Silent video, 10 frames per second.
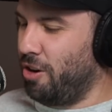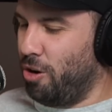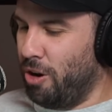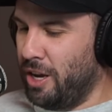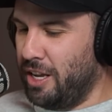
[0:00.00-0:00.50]

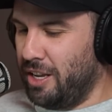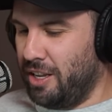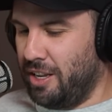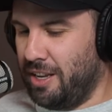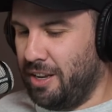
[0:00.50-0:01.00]

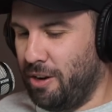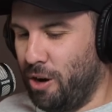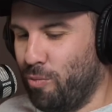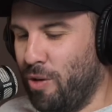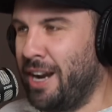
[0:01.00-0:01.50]

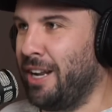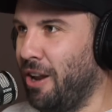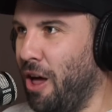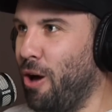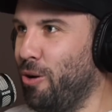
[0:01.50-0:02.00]
I'm running
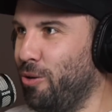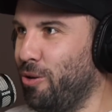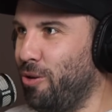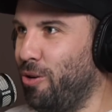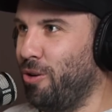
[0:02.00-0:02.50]
low
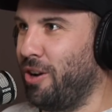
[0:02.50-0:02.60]
on.